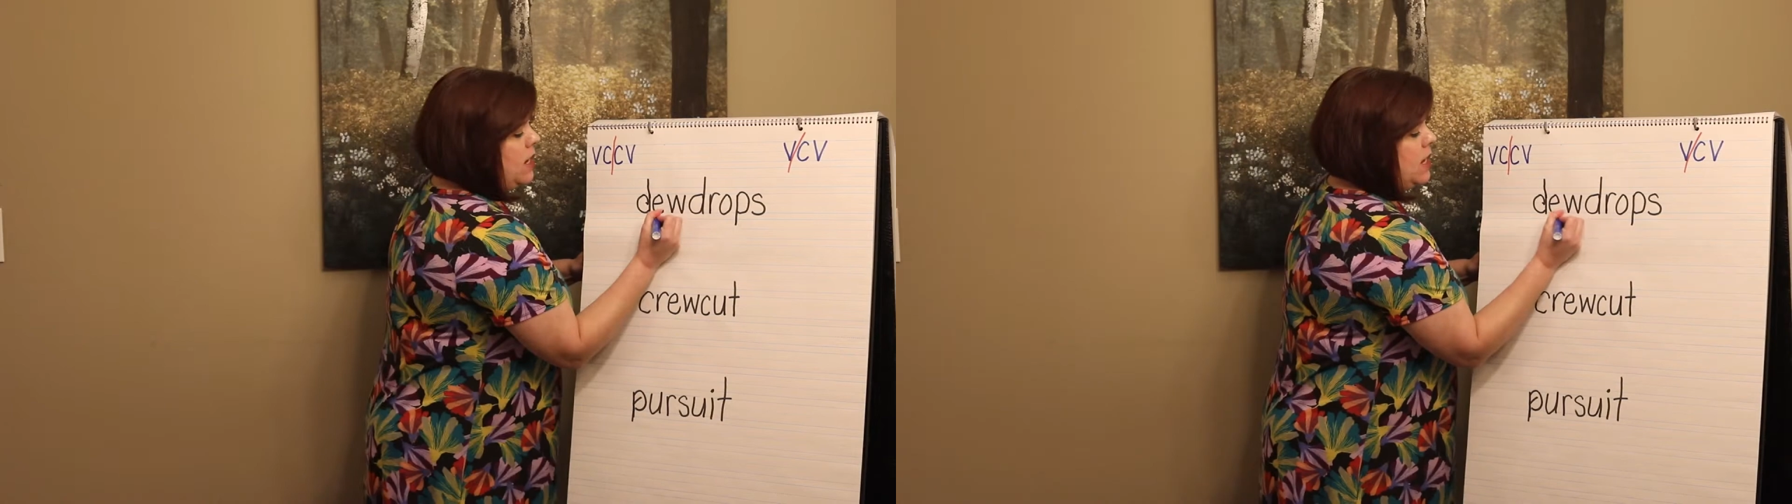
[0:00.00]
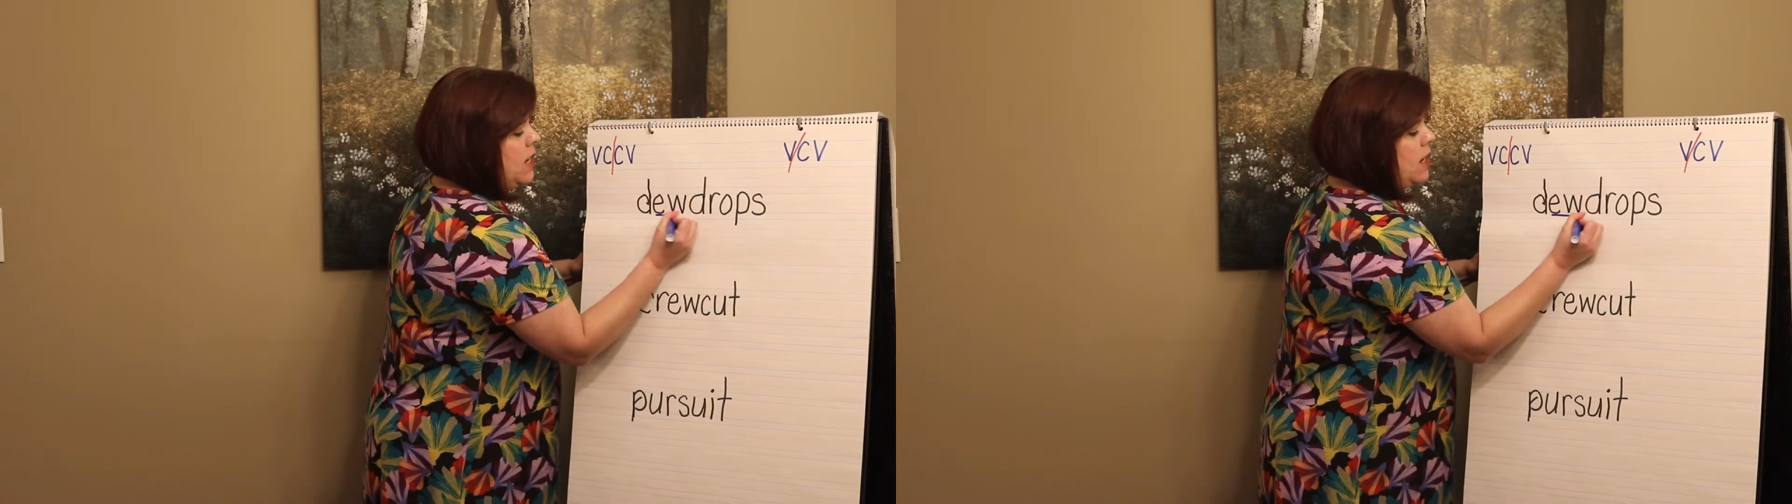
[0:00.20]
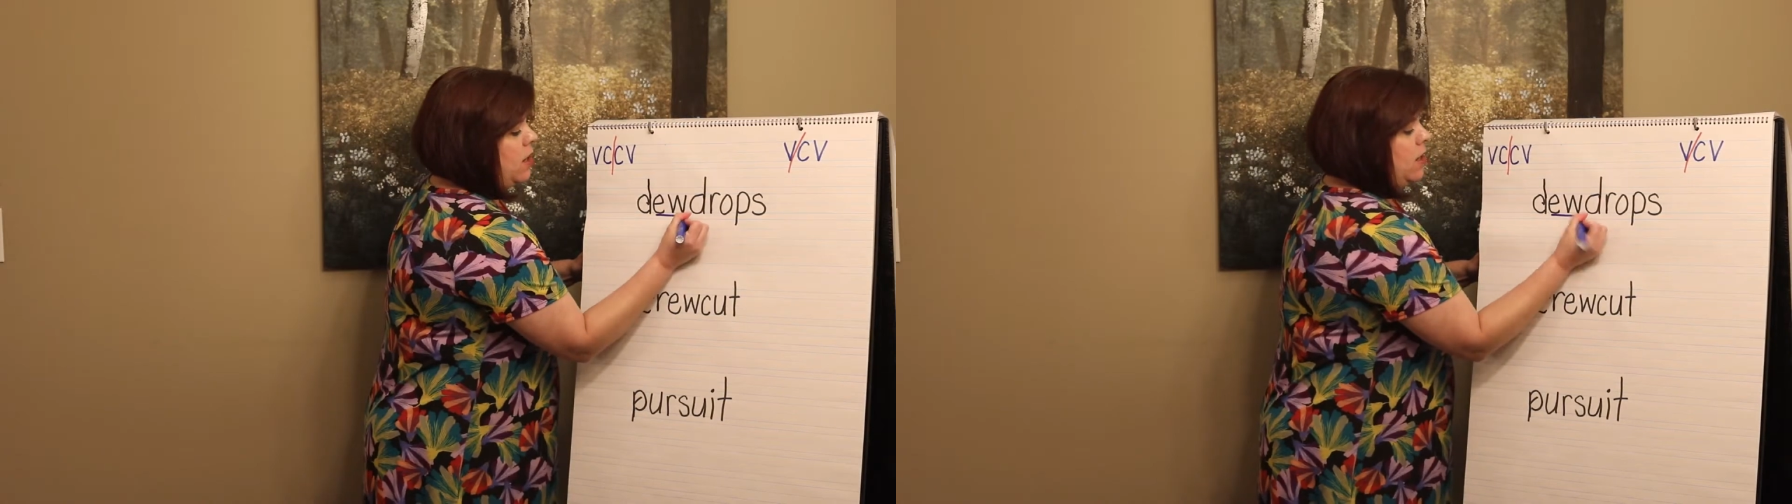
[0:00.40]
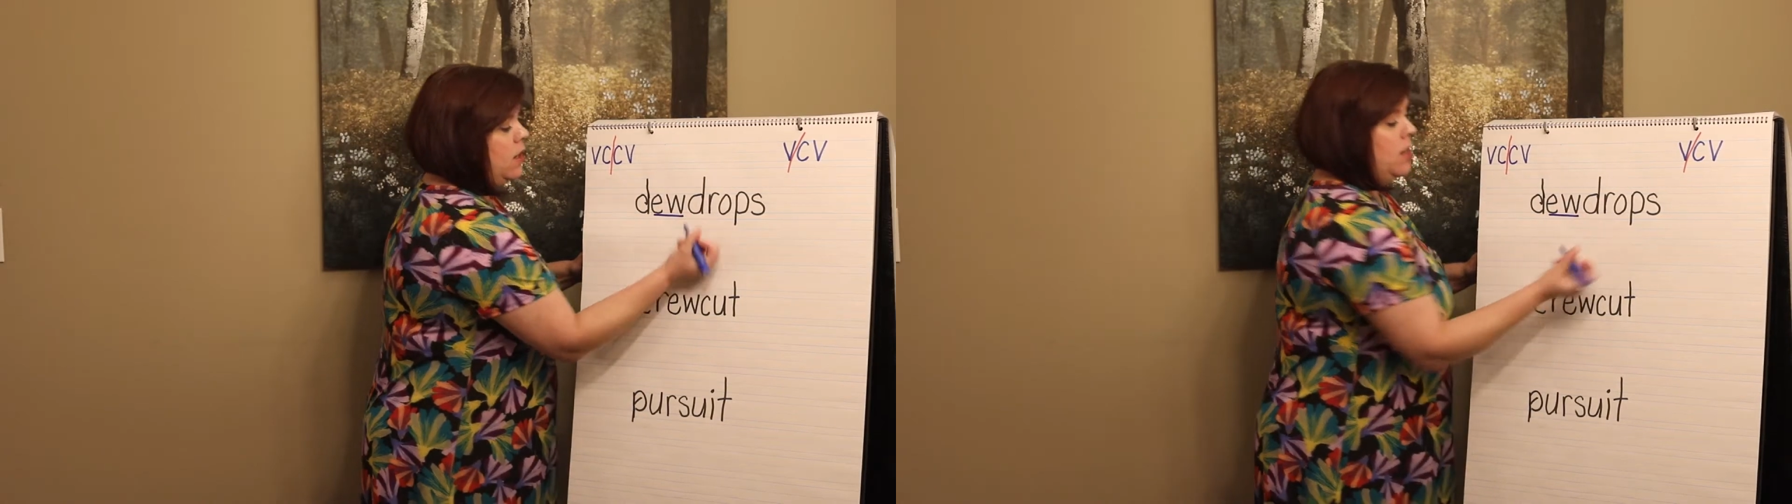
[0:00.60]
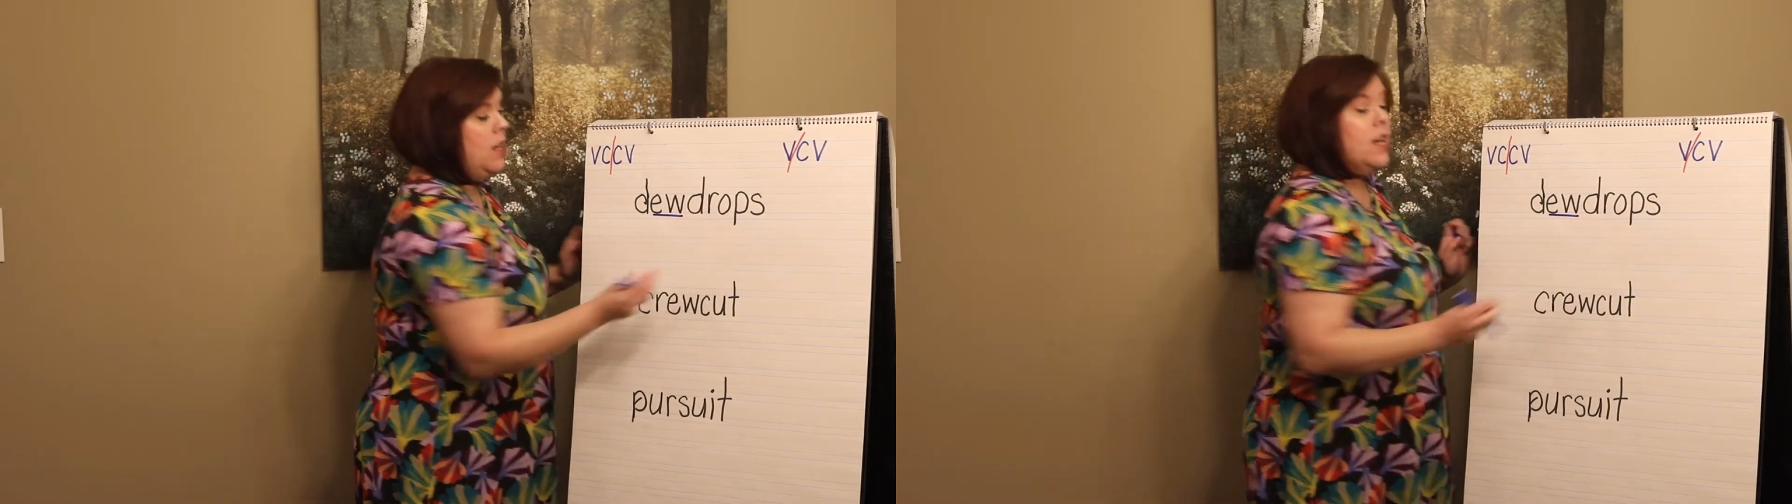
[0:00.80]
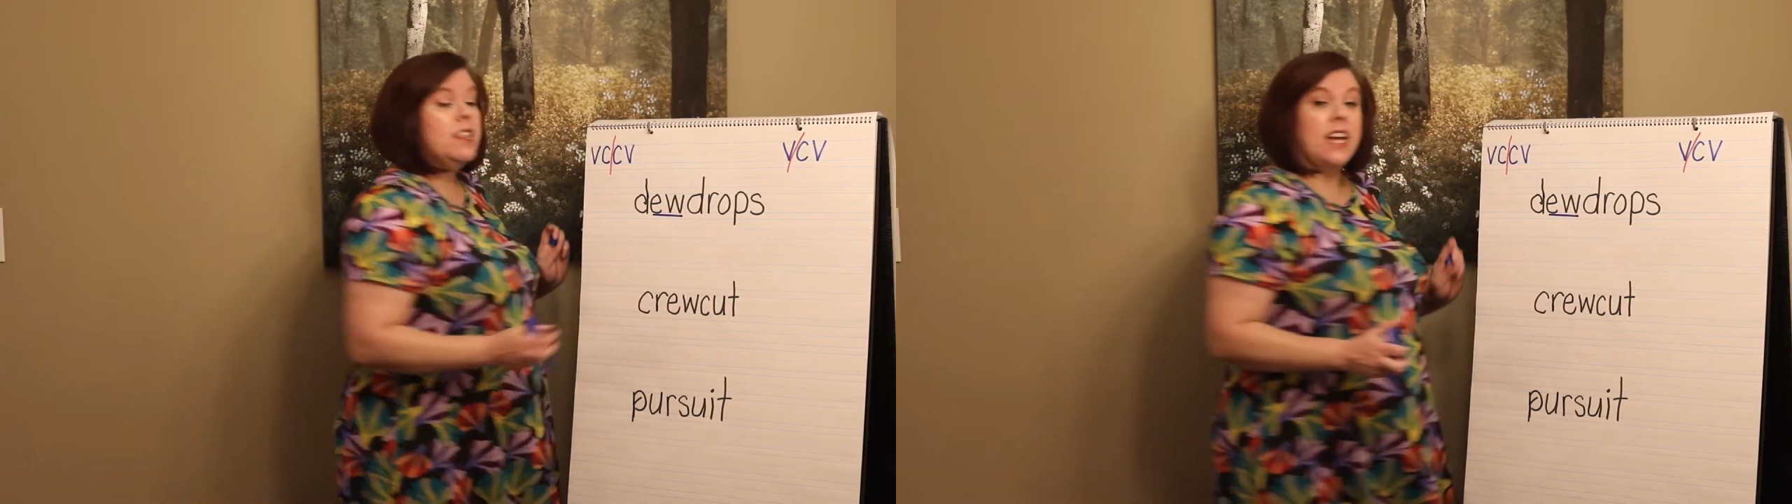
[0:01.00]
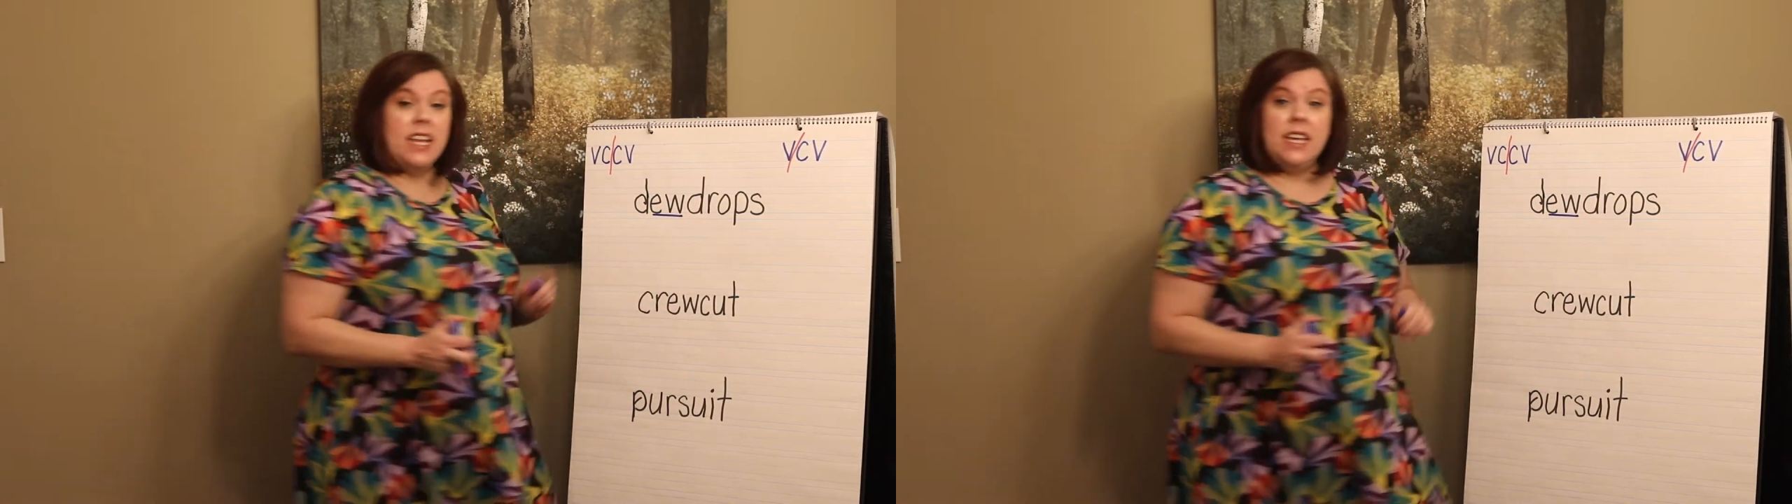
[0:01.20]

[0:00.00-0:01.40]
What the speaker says: here. That